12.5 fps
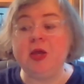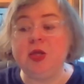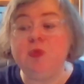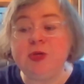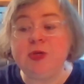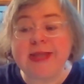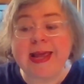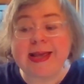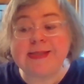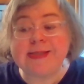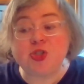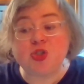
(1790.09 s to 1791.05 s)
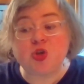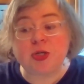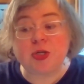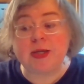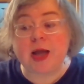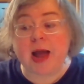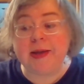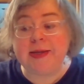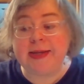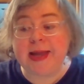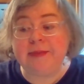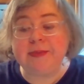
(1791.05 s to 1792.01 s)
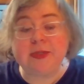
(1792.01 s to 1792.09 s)
you would take certain
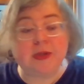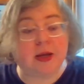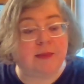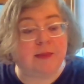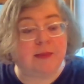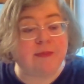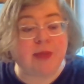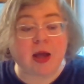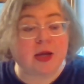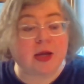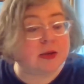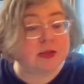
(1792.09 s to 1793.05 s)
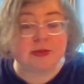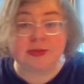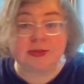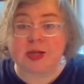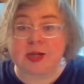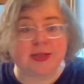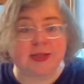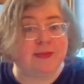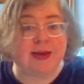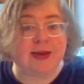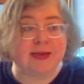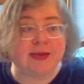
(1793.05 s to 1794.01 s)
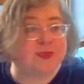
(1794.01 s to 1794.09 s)
unnamed, um, I'm not going to start naming
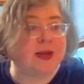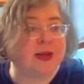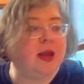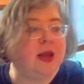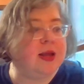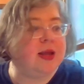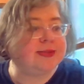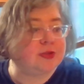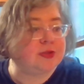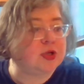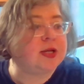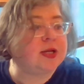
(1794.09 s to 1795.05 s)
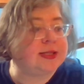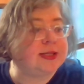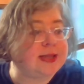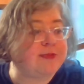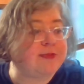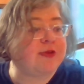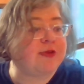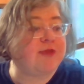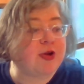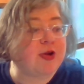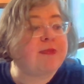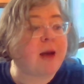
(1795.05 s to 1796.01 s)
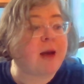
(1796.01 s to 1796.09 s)
names, but certain contemporary,
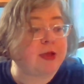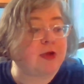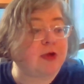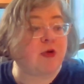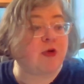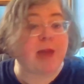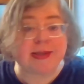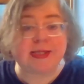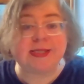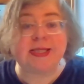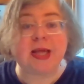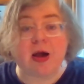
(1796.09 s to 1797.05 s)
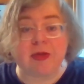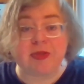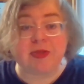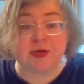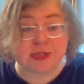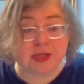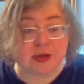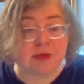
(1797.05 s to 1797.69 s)
very popular romantasy authors